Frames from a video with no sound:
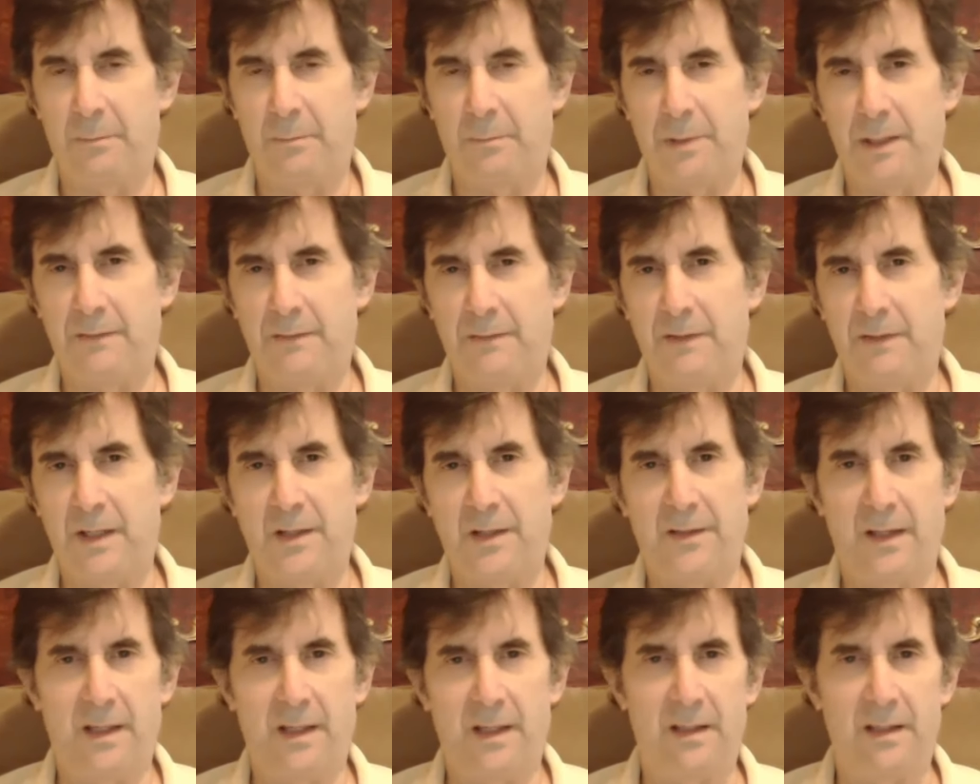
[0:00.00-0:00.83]
believe
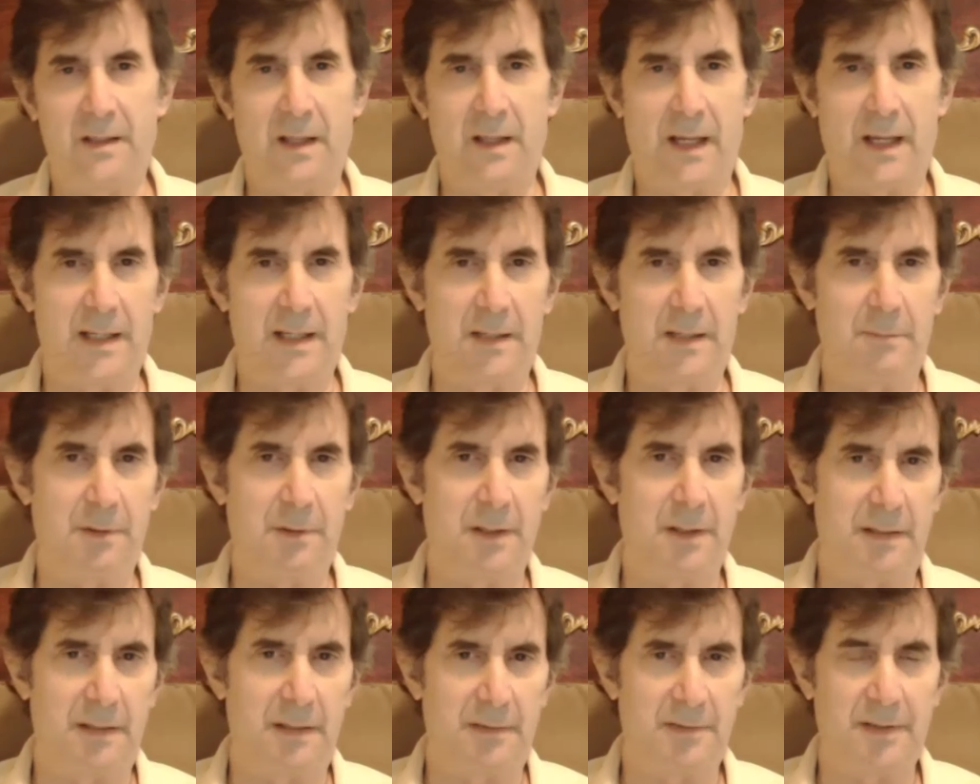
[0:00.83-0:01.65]
anything that he
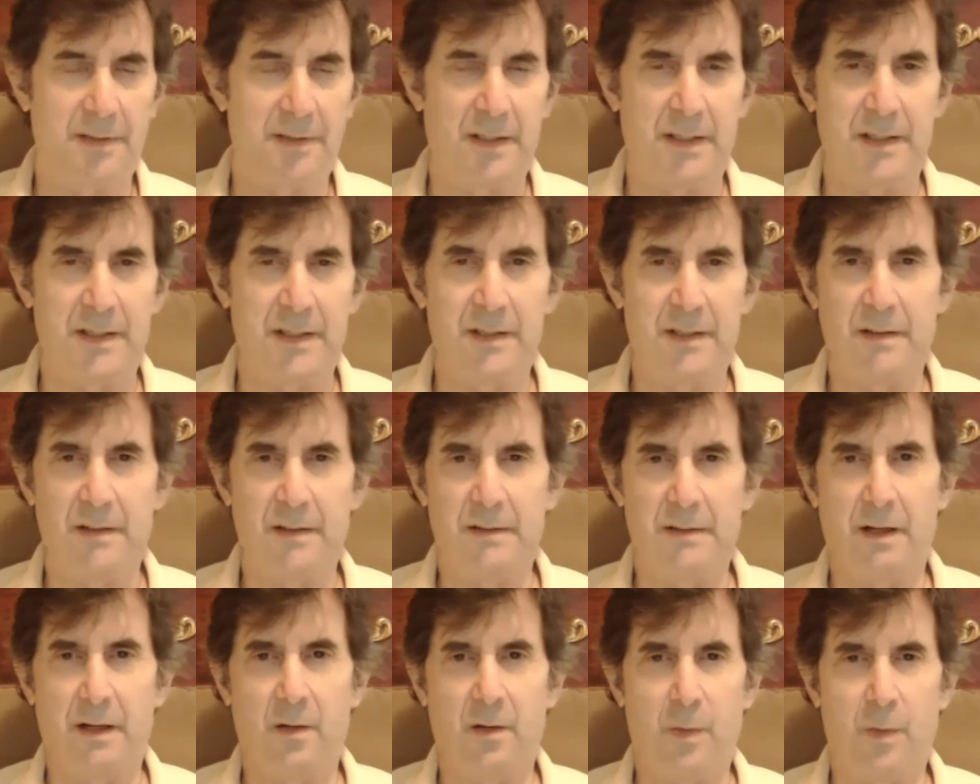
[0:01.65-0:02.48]
believes in,
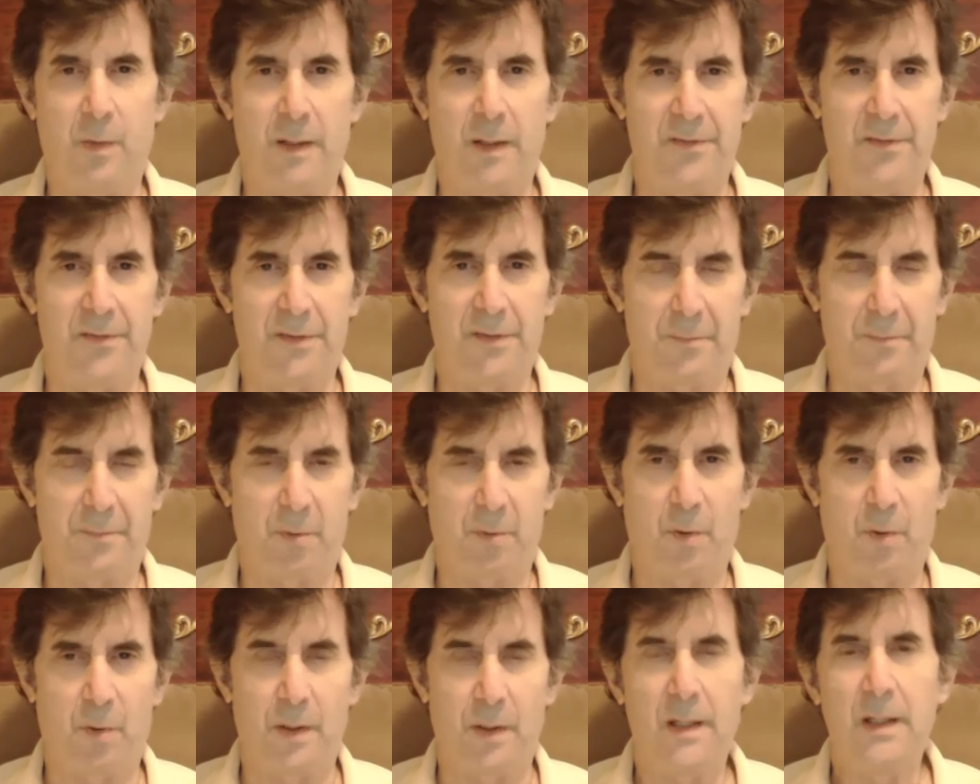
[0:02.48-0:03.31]
I don't want to
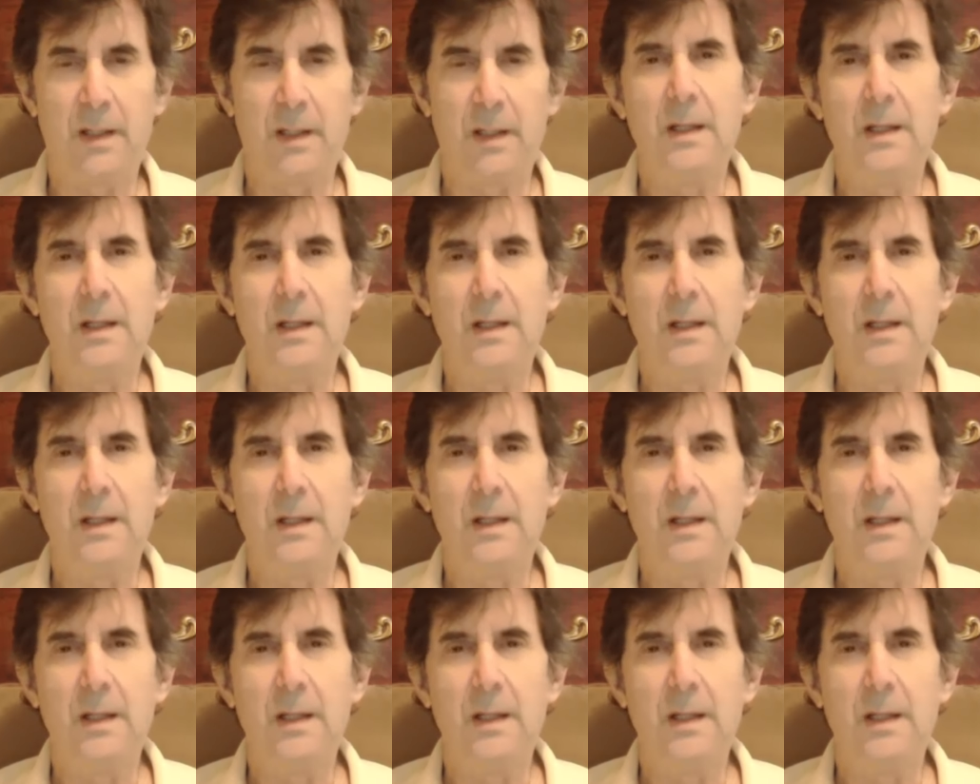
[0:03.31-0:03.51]
support